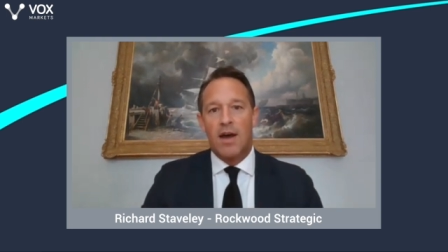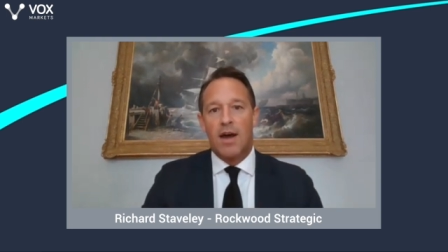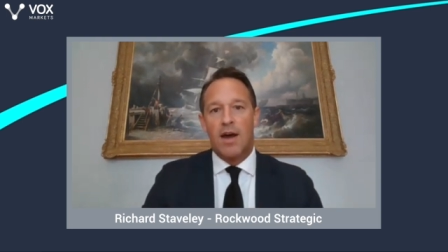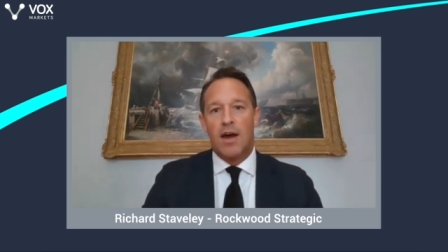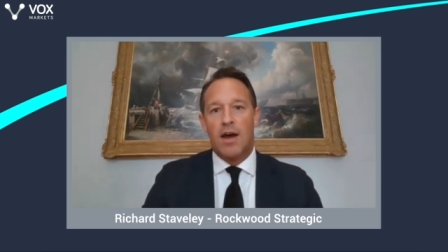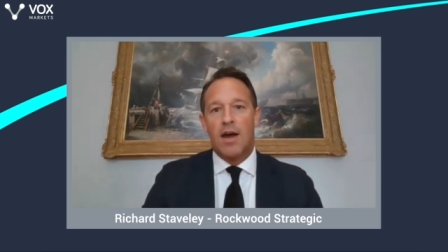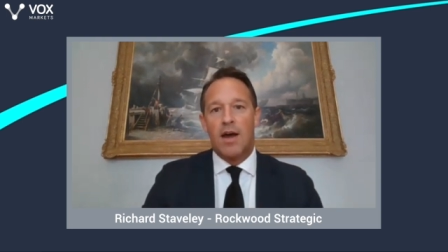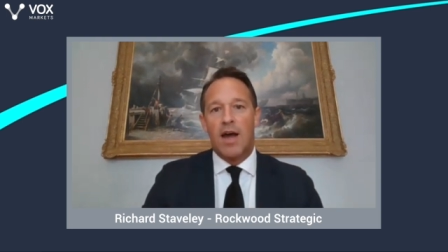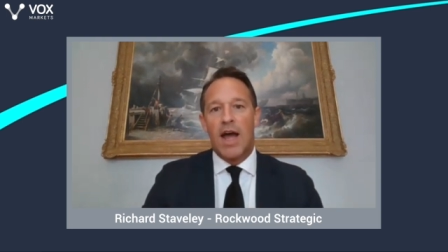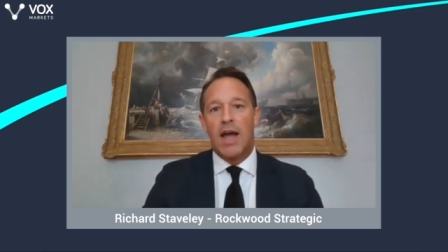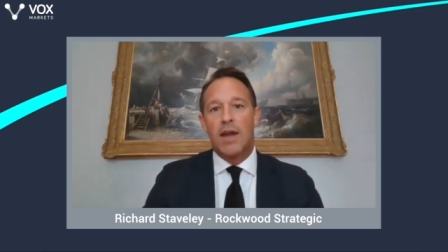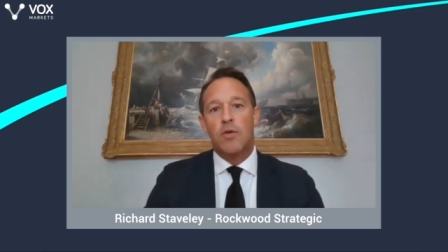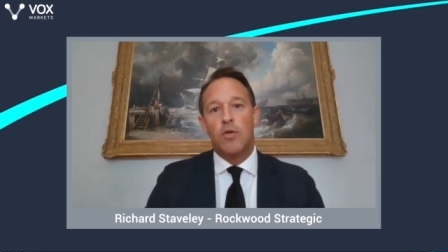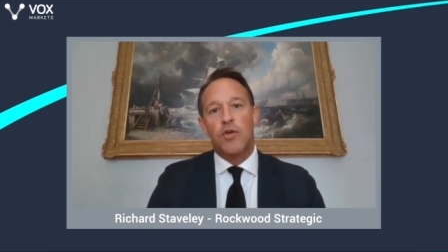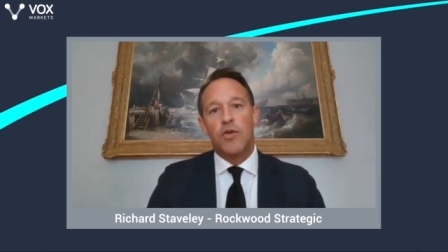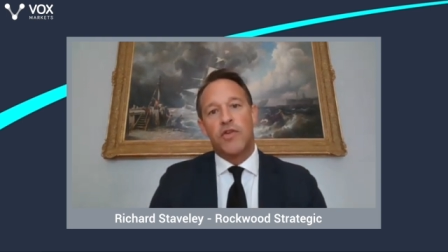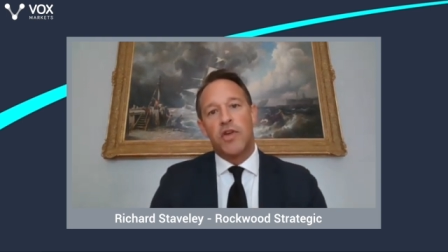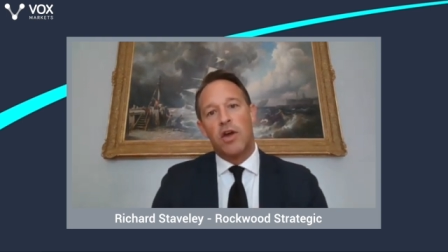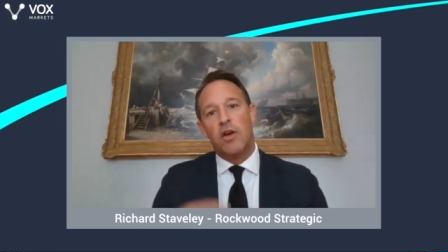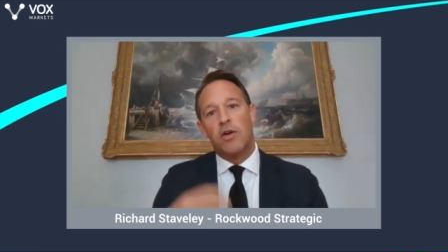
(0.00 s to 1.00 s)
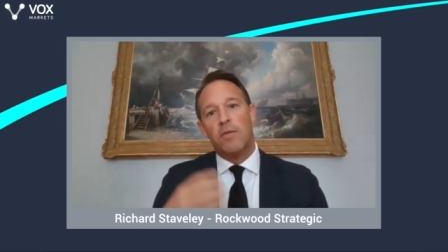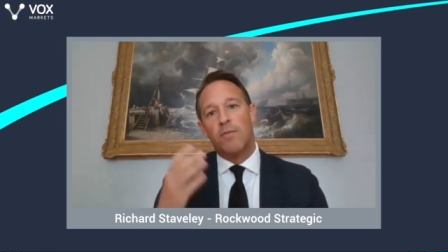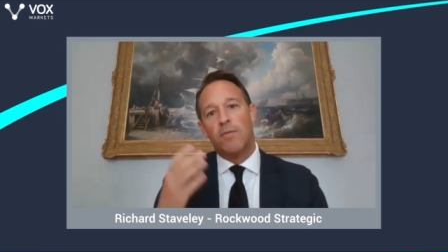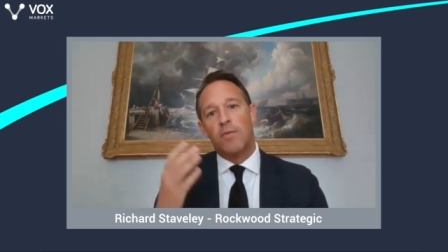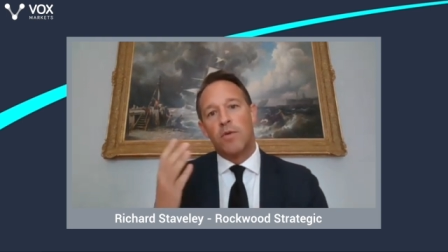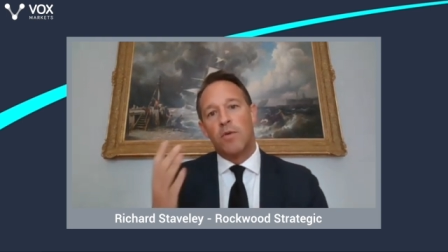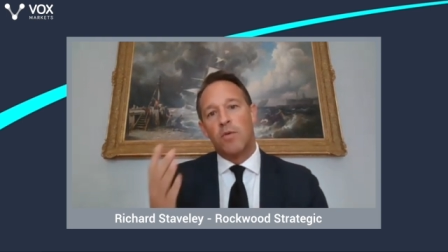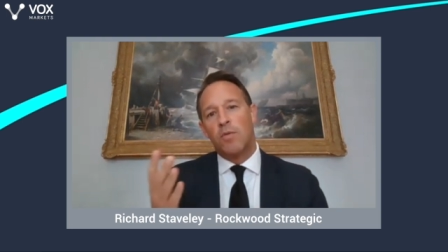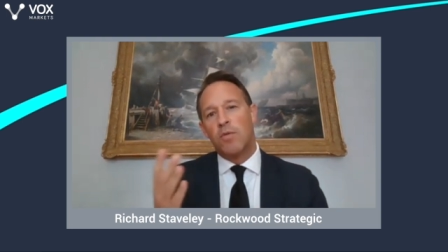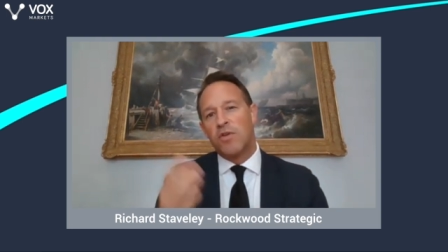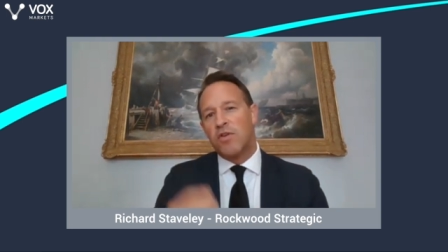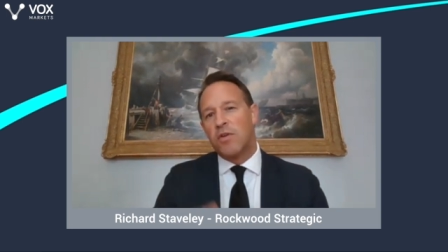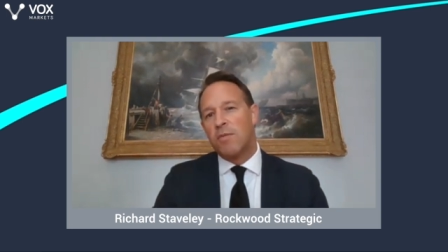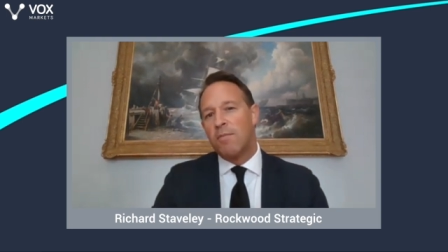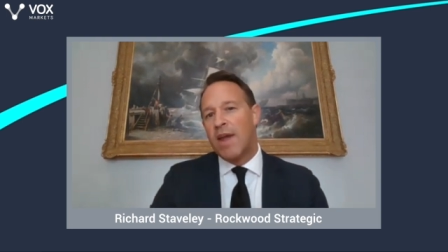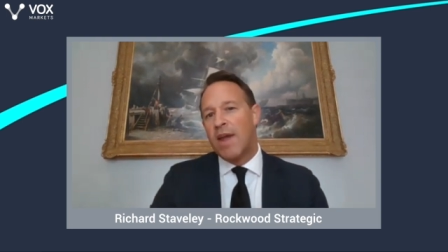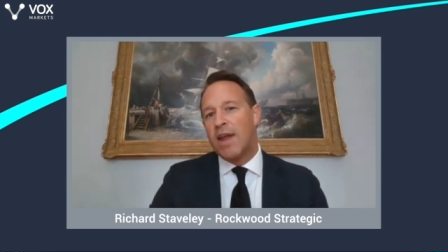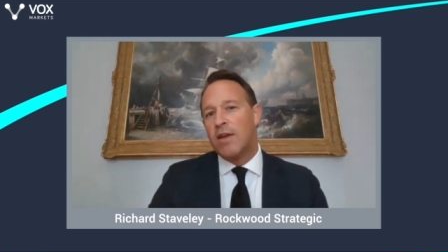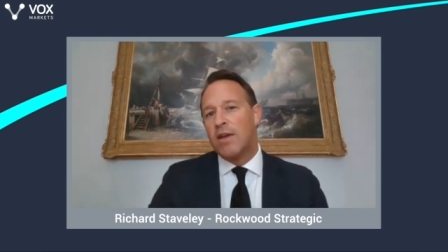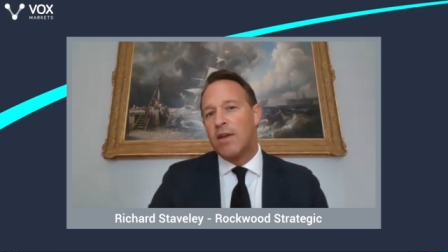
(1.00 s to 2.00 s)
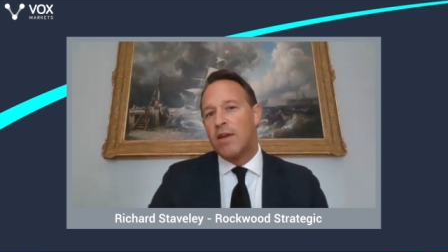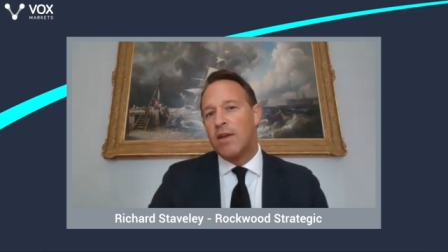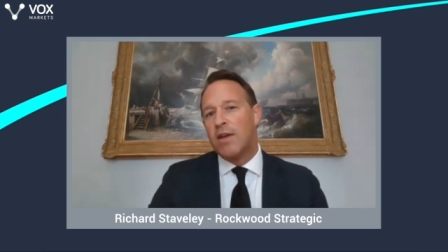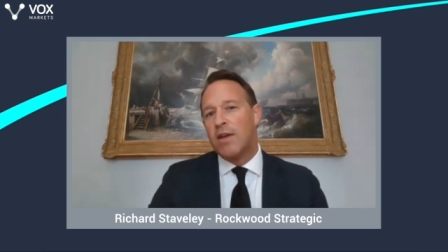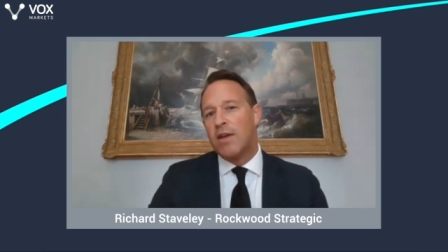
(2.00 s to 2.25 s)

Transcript: And also, which you may